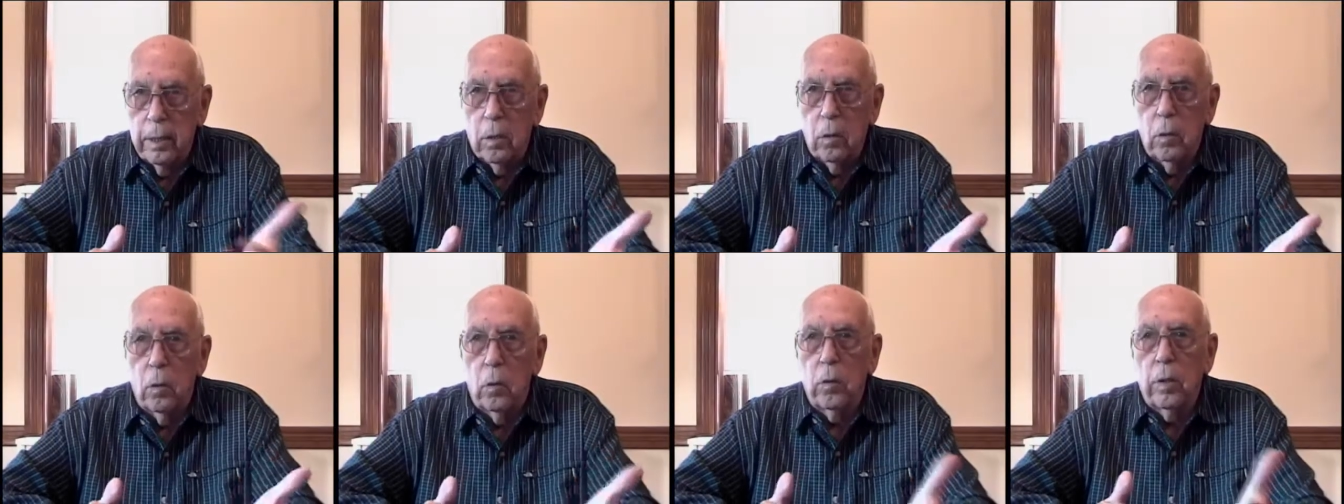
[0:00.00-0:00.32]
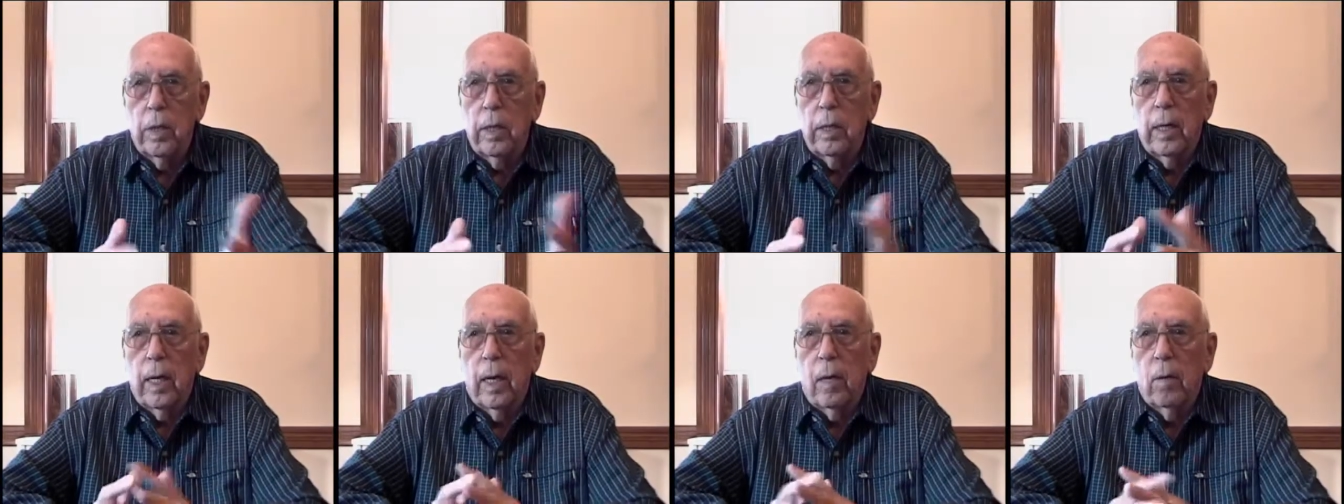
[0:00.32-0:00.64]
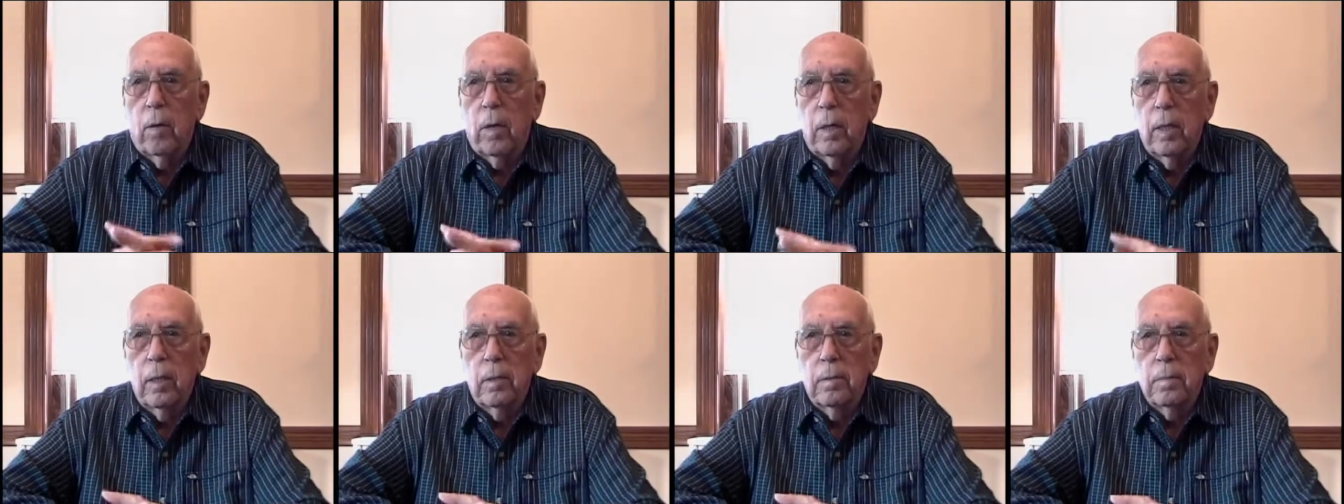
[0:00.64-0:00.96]
to
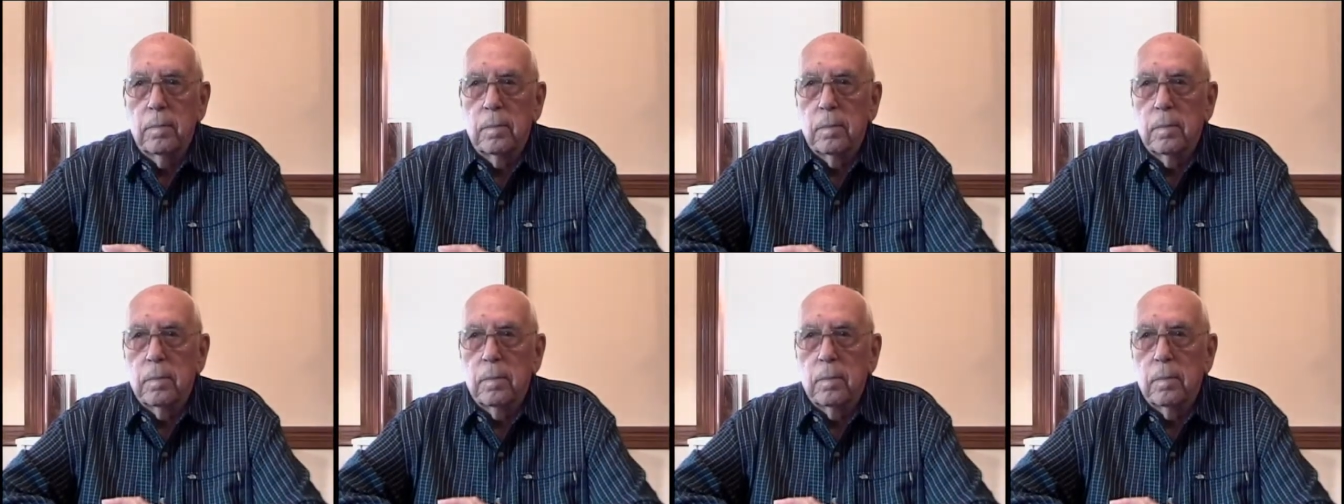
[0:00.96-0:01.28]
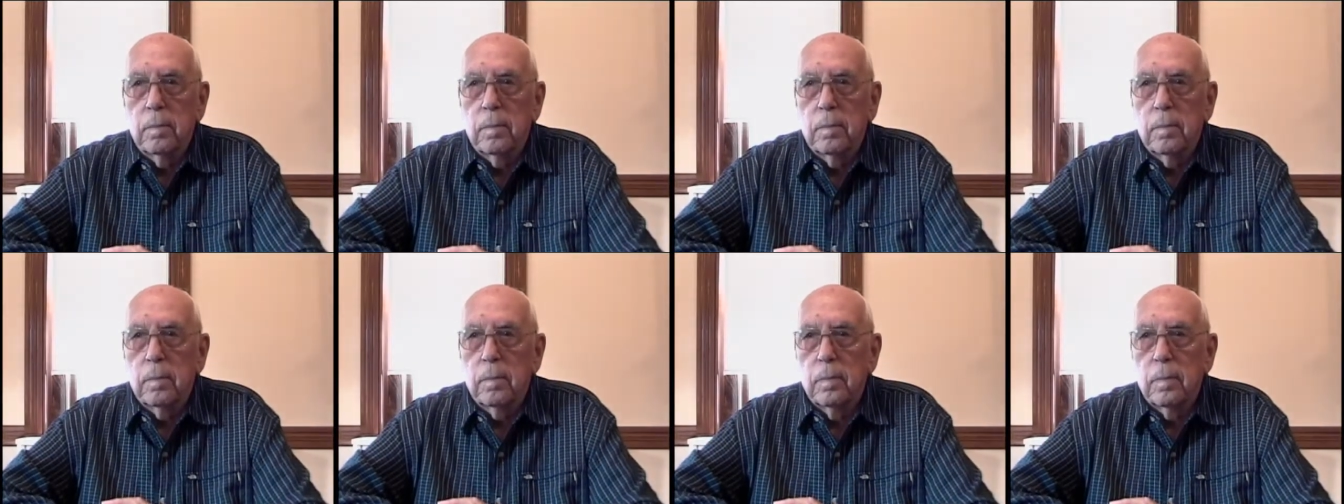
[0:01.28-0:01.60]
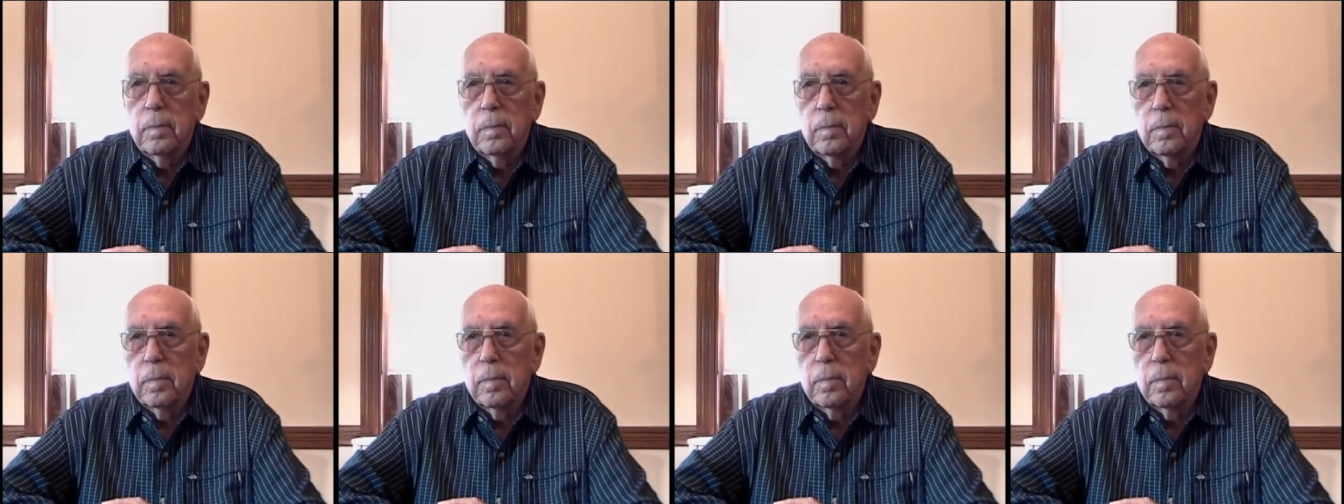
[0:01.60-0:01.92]
Okinawa. Now
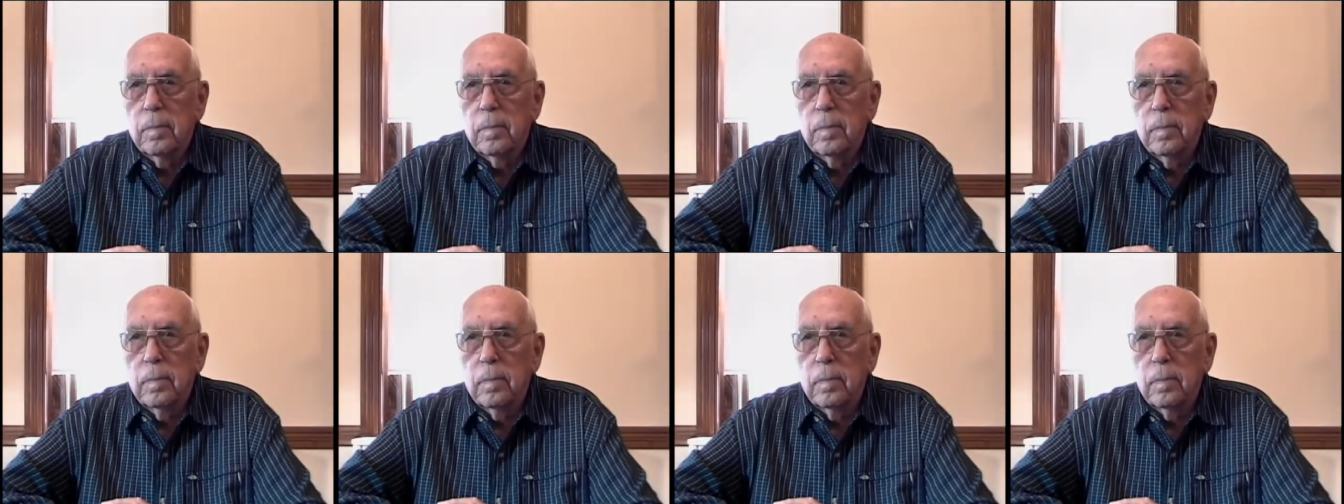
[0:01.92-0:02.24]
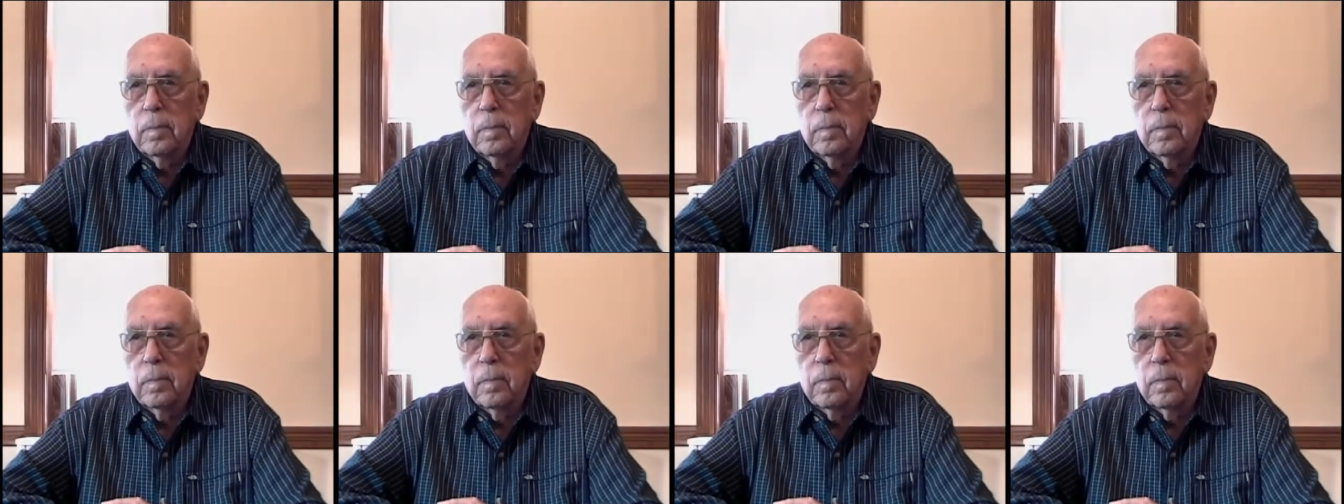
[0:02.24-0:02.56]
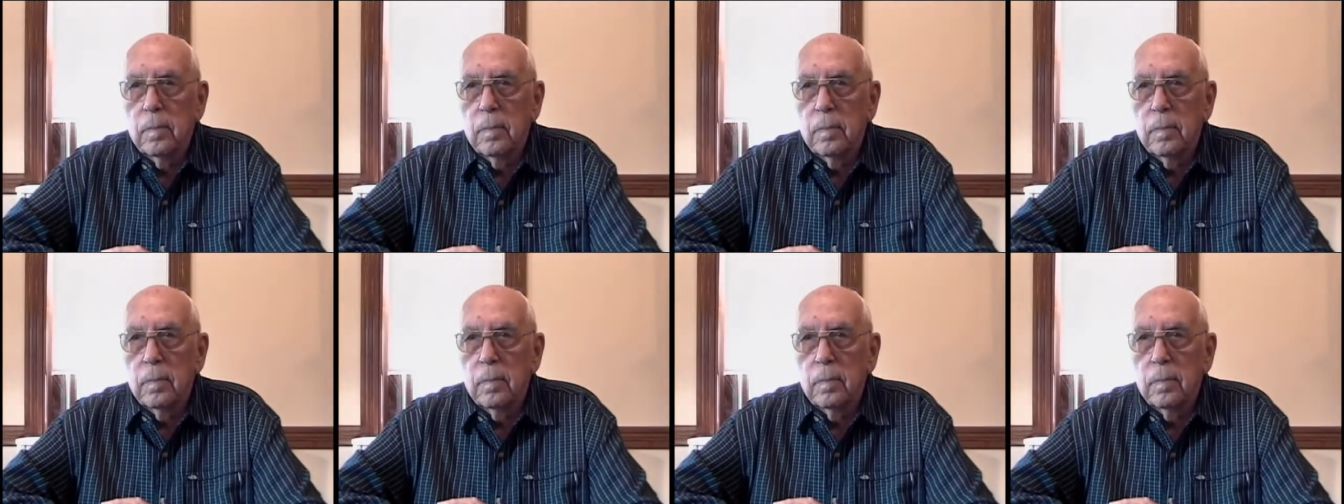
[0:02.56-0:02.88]
you went
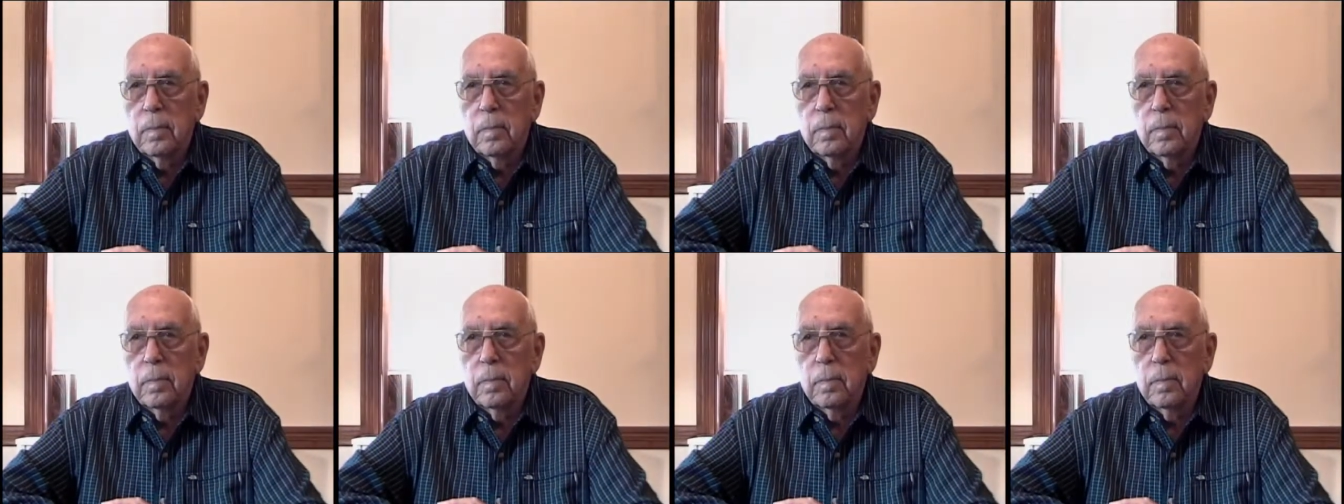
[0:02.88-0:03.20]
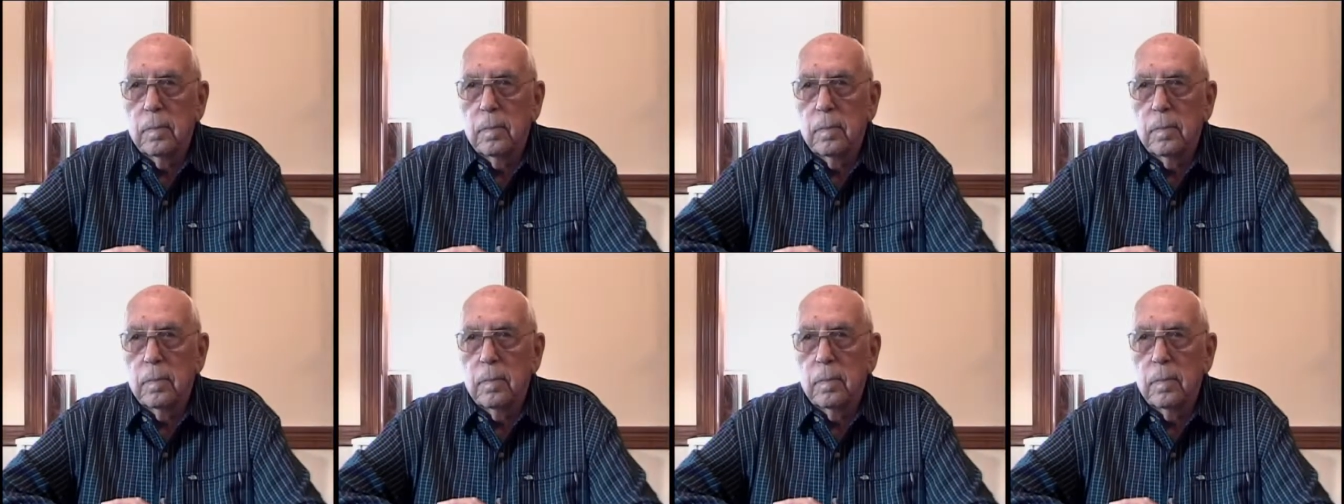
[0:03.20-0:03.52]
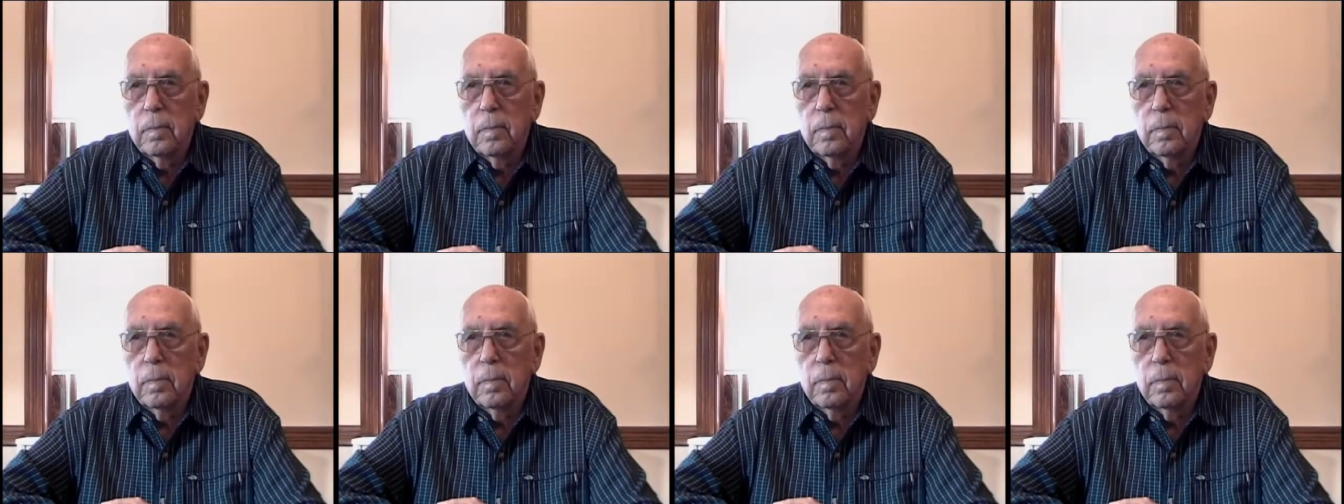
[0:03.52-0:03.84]
over by a
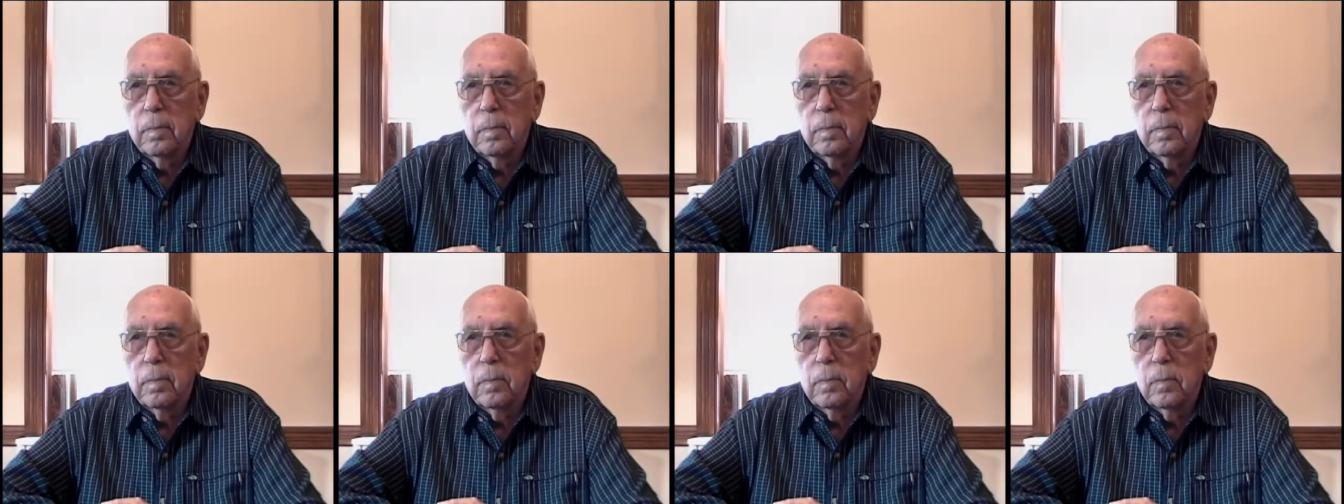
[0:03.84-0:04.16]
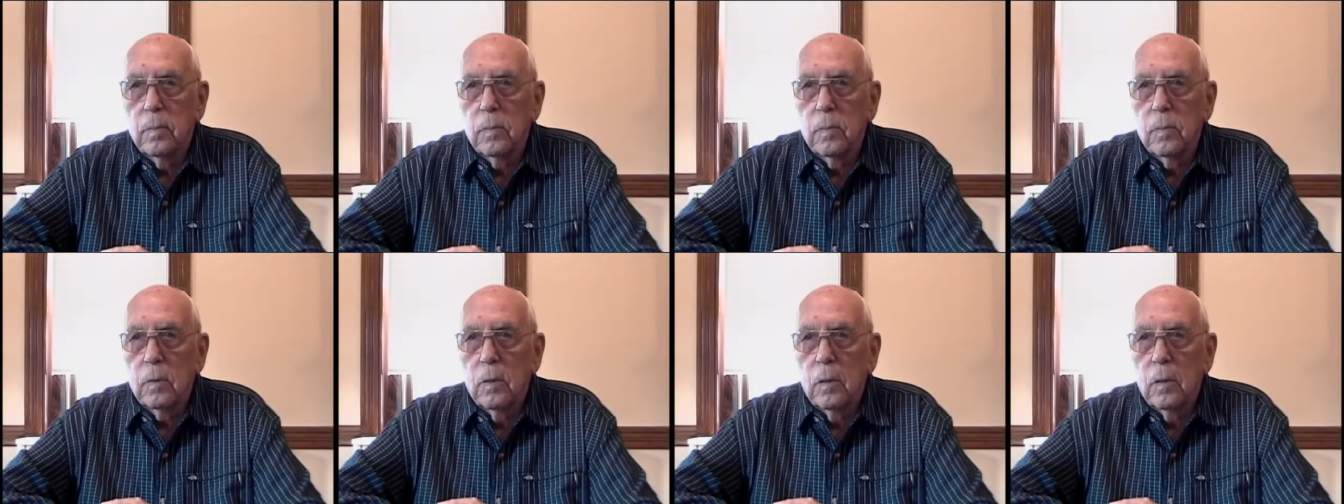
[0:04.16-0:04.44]
troop ship.